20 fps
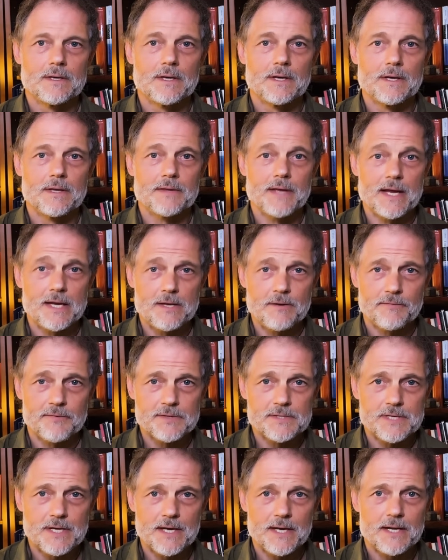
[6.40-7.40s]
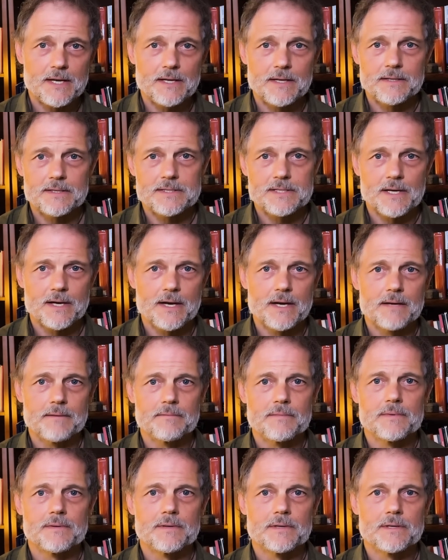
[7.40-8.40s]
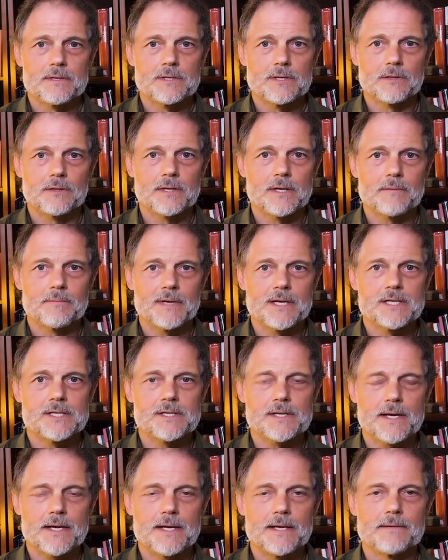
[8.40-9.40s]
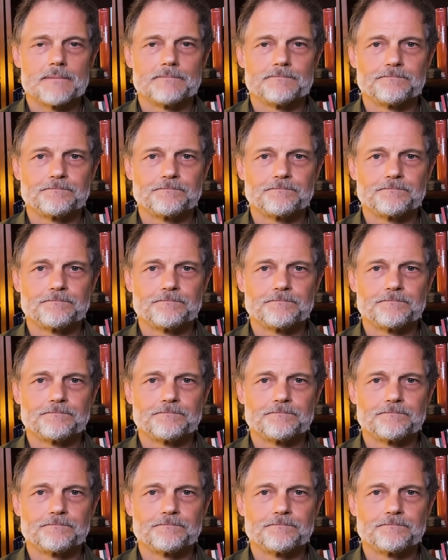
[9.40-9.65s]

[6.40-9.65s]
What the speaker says: Thank you for taking the time to look at my site.